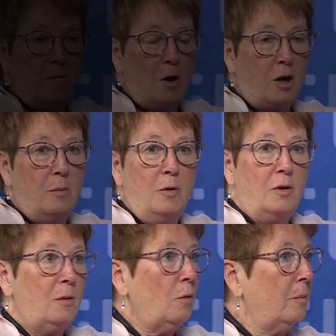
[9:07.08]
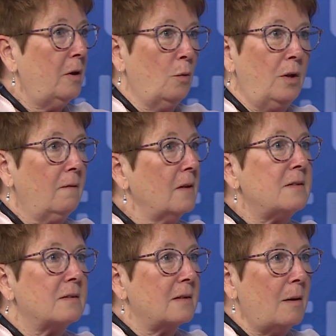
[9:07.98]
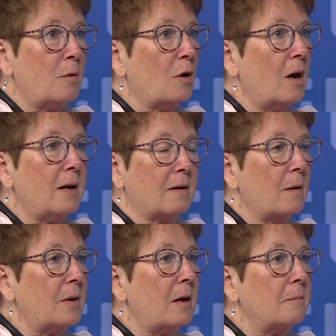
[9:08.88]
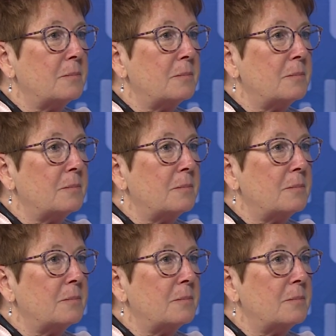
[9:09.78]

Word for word: our community will be owning this MRI coming up.